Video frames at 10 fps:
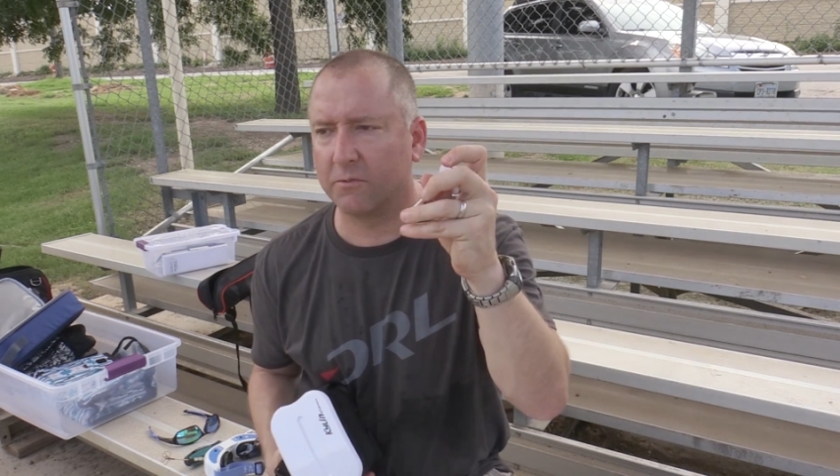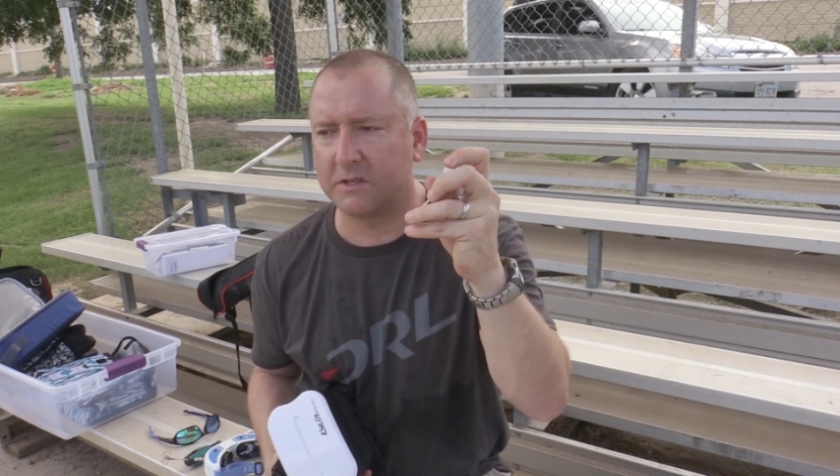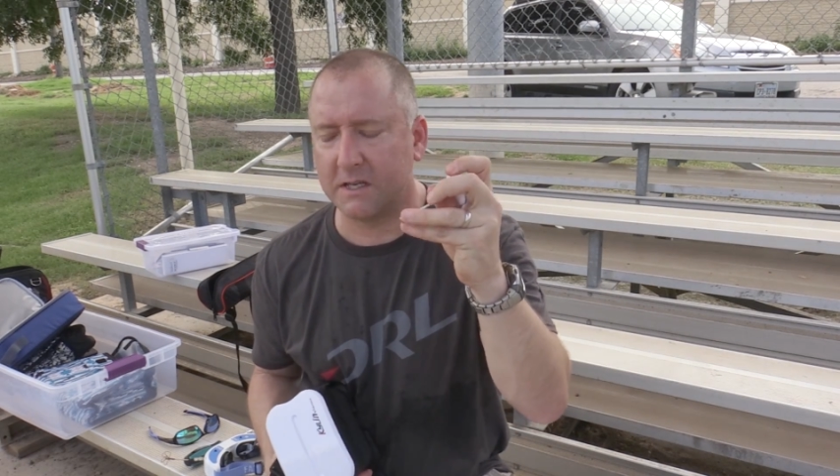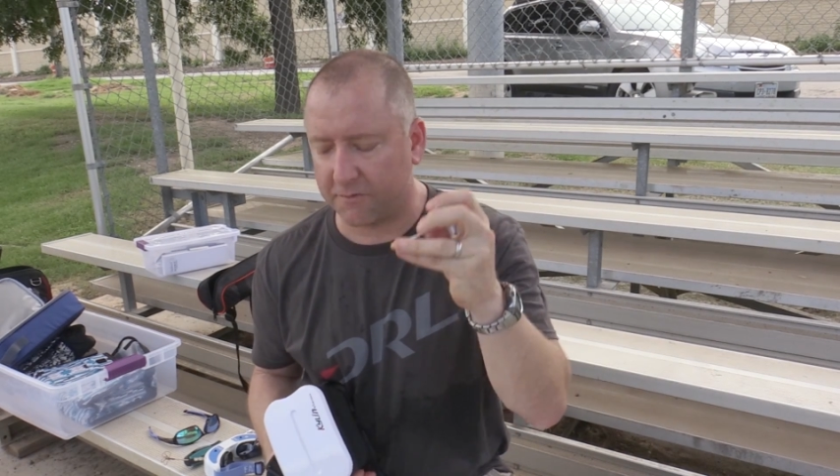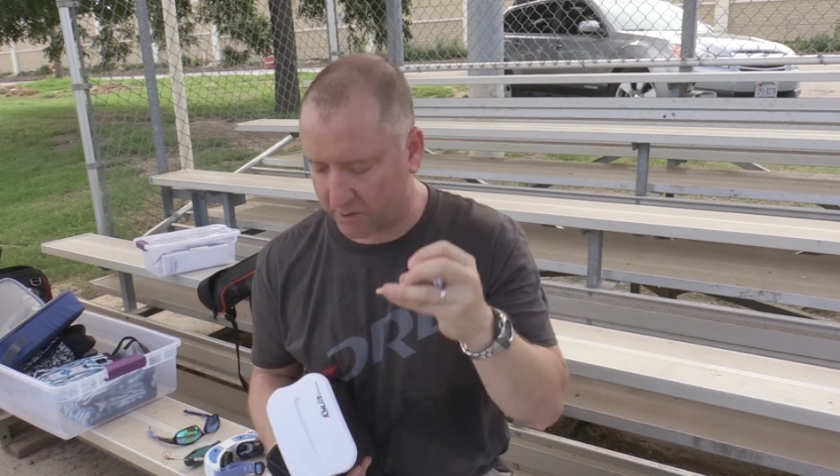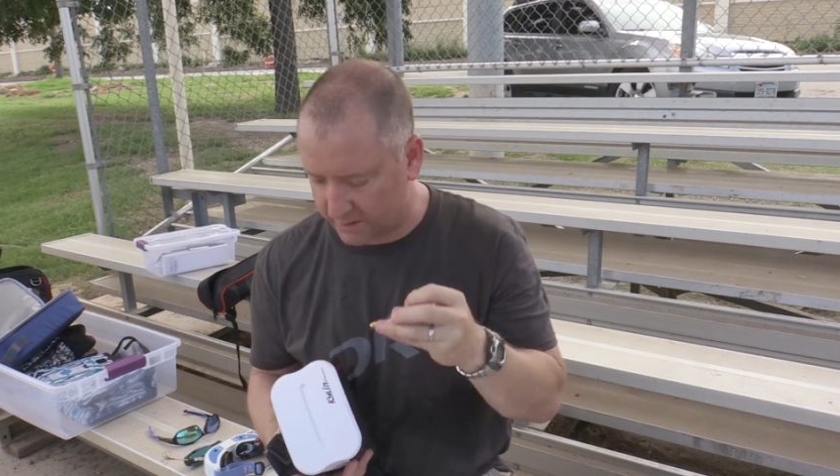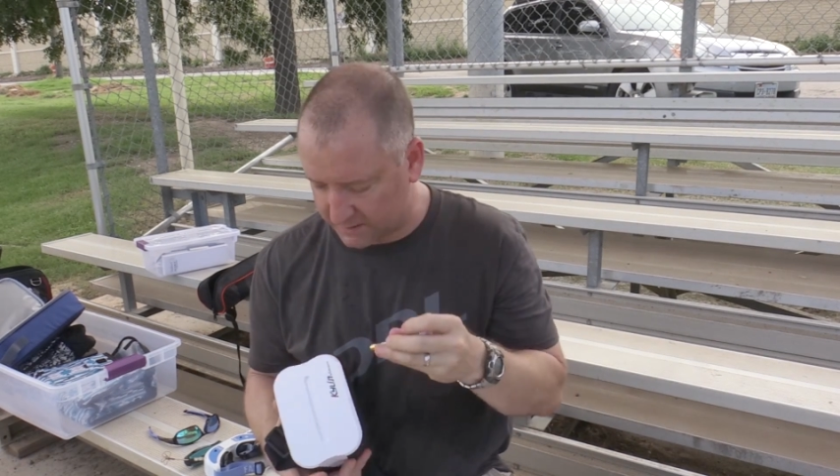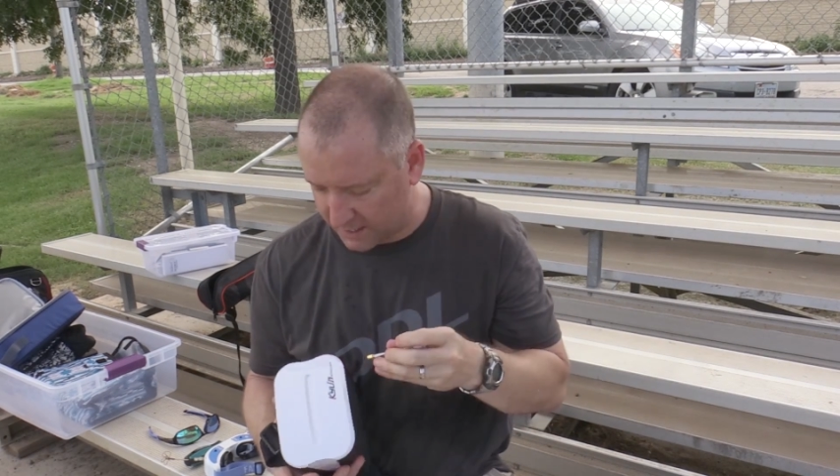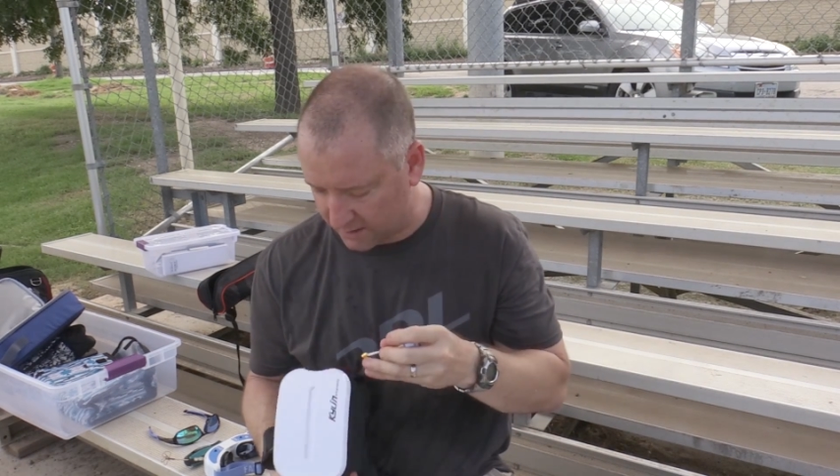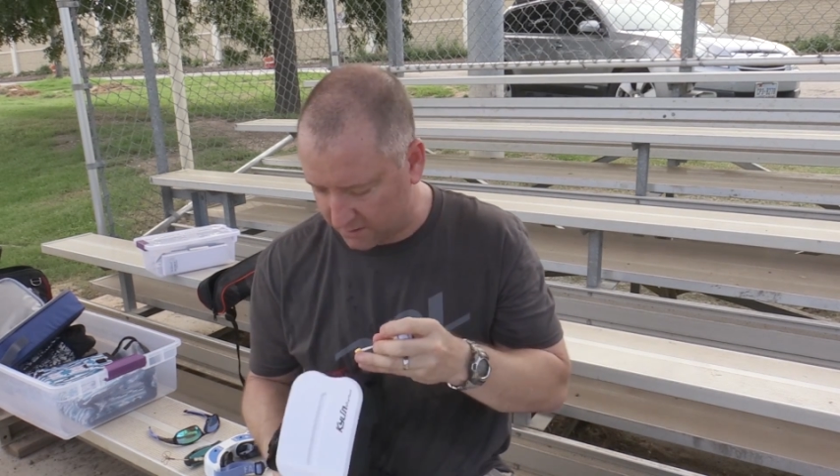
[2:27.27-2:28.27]
receiver
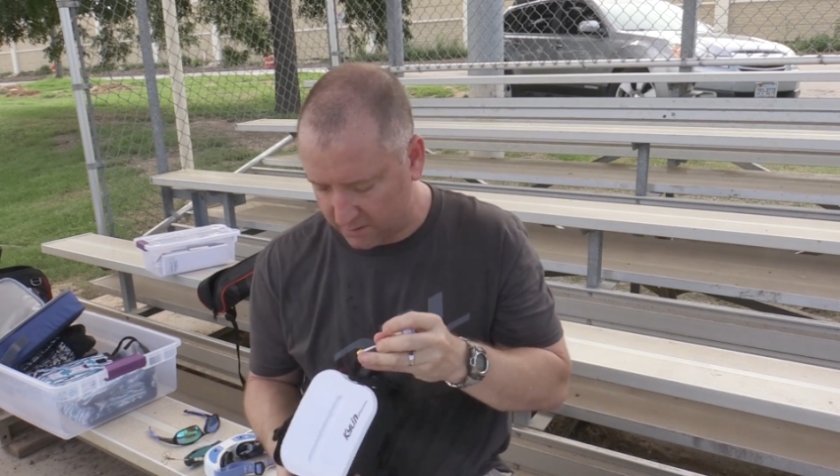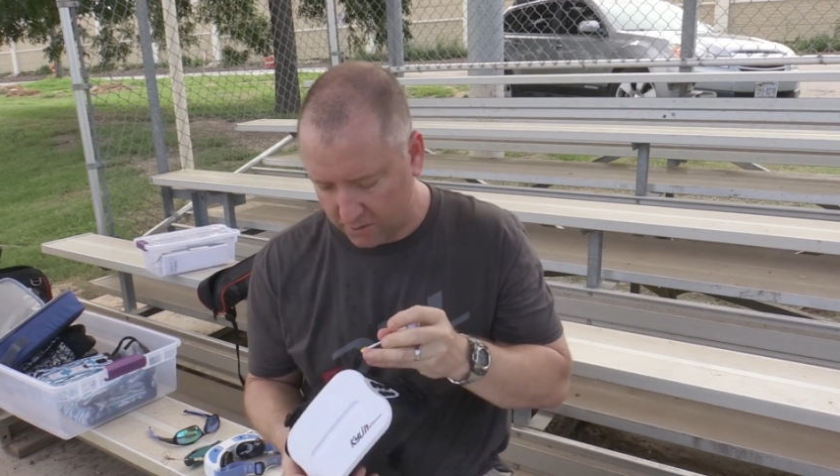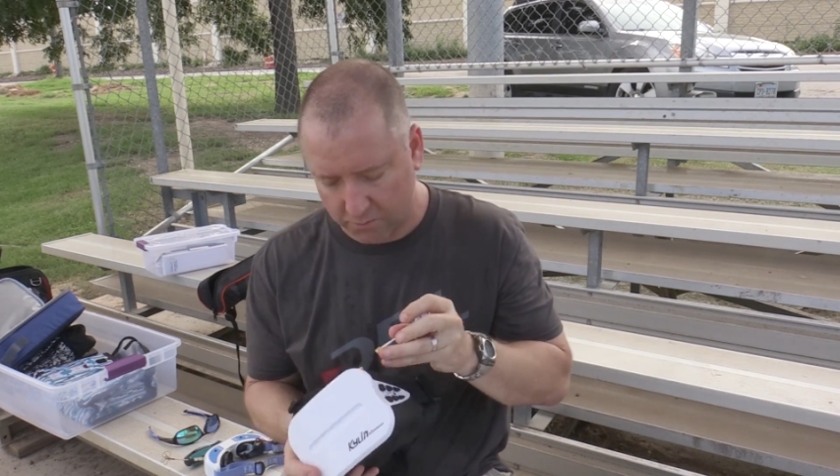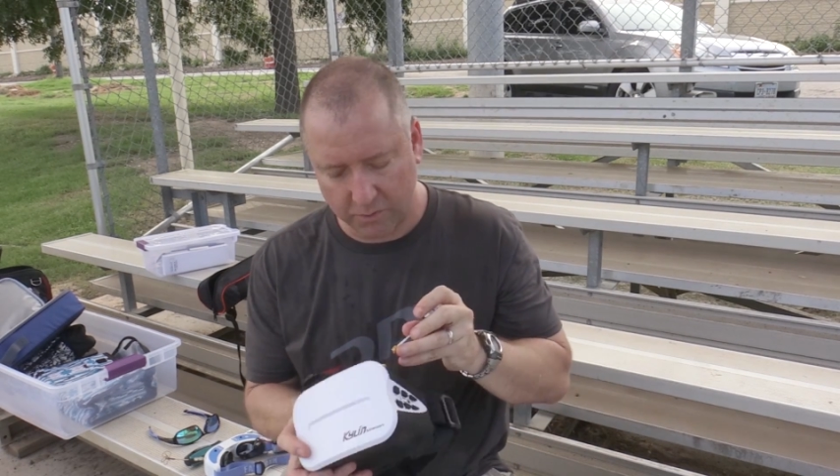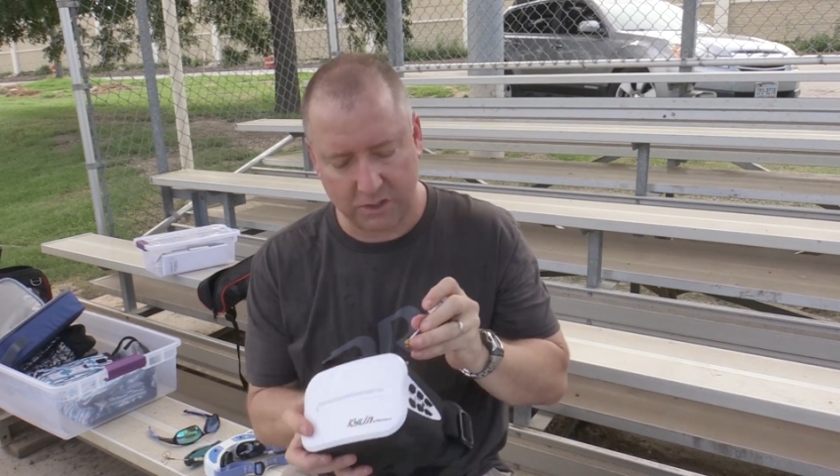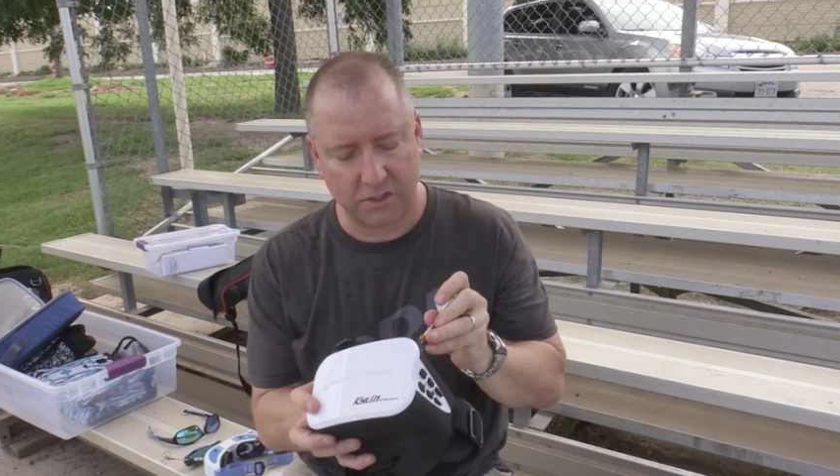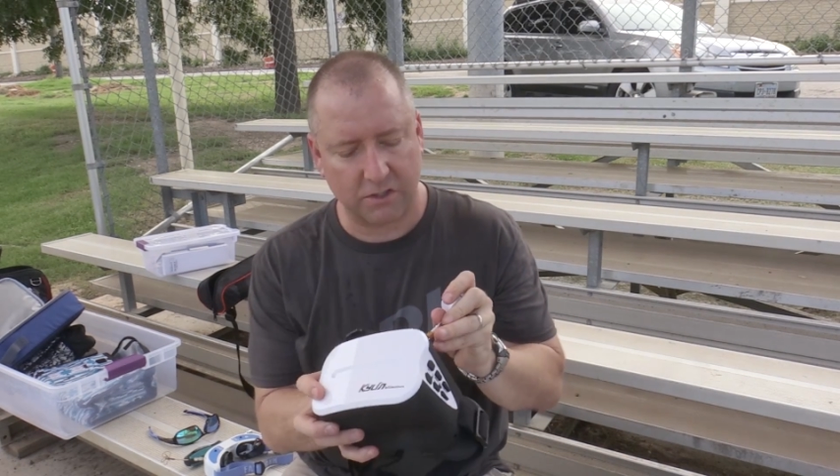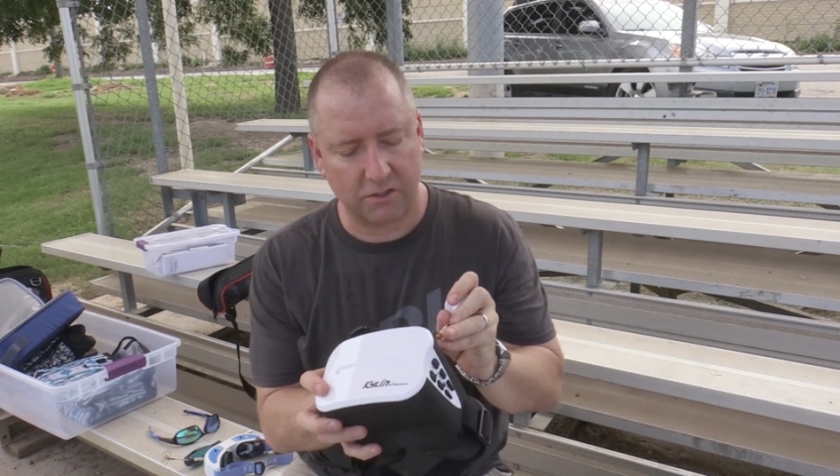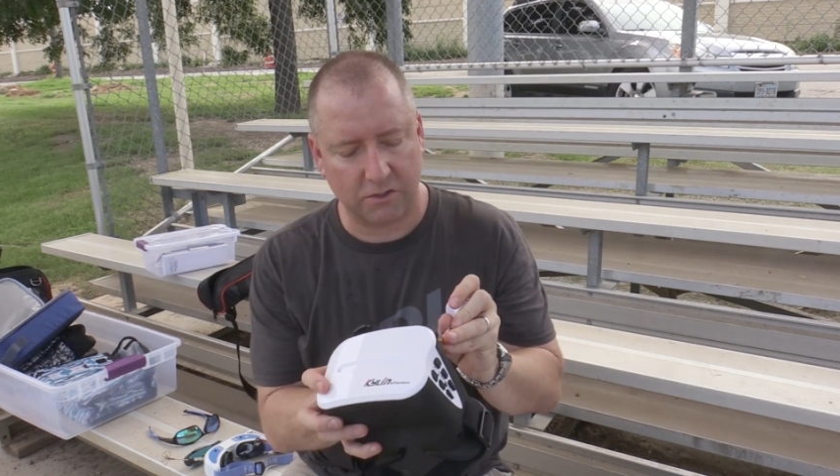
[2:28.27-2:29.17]
antenna, which